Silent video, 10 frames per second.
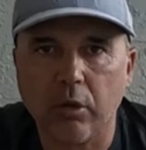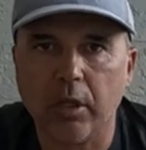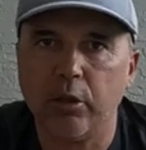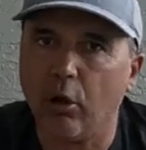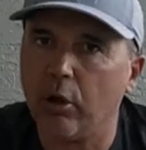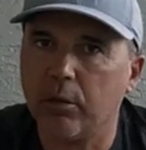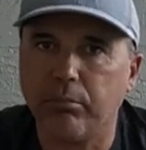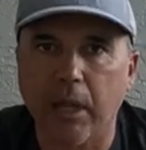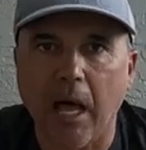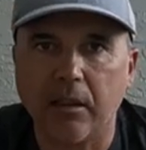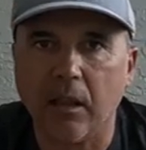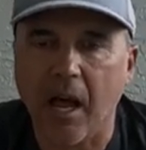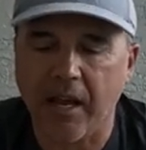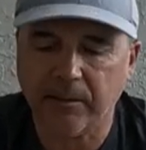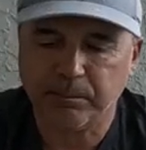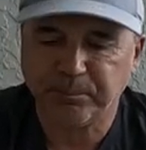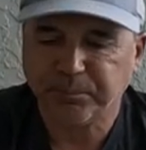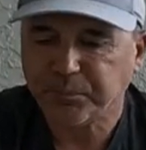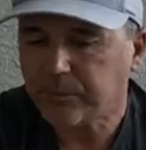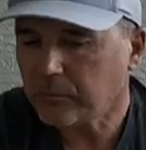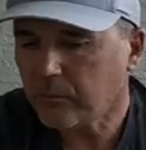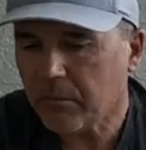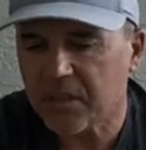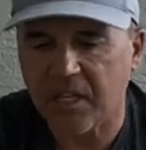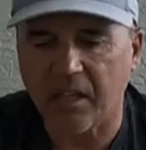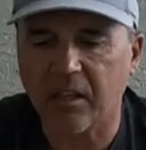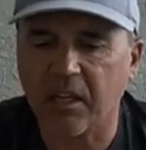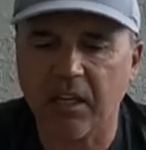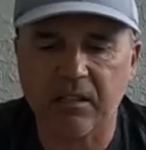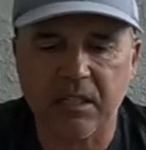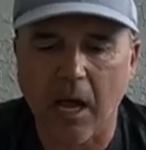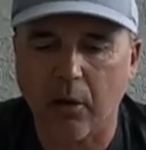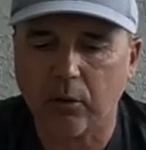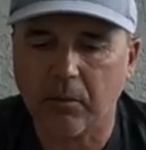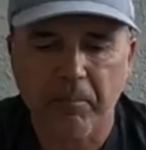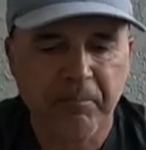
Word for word: clean all that blood line. Take the gills out.